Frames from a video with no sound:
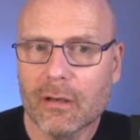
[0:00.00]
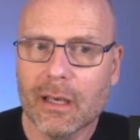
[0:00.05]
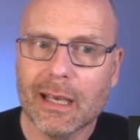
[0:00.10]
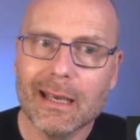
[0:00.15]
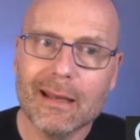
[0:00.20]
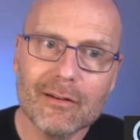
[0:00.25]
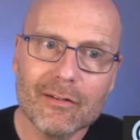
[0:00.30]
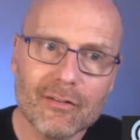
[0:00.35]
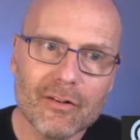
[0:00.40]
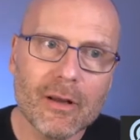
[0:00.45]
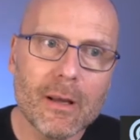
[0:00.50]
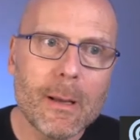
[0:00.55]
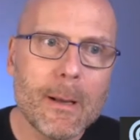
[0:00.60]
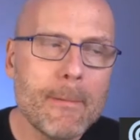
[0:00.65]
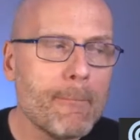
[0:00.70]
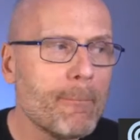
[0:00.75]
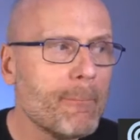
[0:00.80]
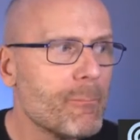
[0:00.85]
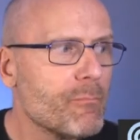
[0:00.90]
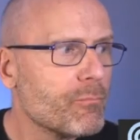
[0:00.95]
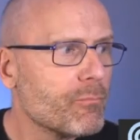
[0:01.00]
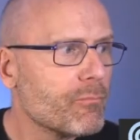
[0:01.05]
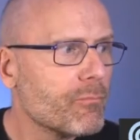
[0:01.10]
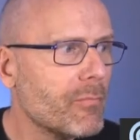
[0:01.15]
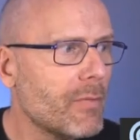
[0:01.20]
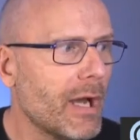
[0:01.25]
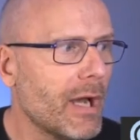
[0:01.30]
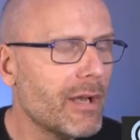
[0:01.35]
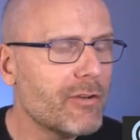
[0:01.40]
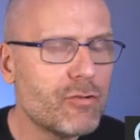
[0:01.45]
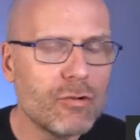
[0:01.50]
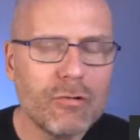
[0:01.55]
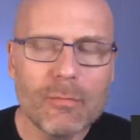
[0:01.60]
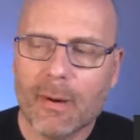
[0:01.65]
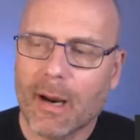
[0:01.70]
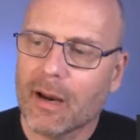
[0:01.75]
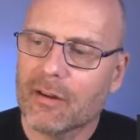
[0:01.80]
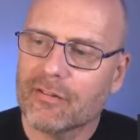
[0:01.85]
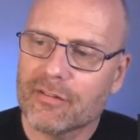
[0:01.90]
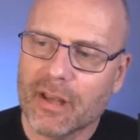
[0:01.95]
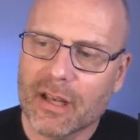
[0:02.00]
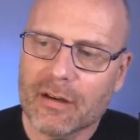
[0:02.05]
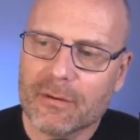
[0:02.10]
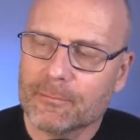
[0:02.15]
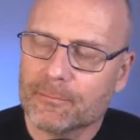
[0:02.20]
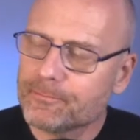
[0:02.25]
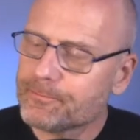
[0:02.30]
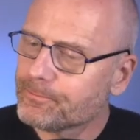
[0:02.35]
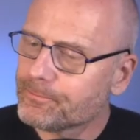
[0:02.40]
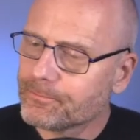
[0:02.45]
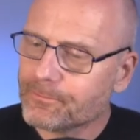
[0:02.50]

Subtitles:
And I do remember, I said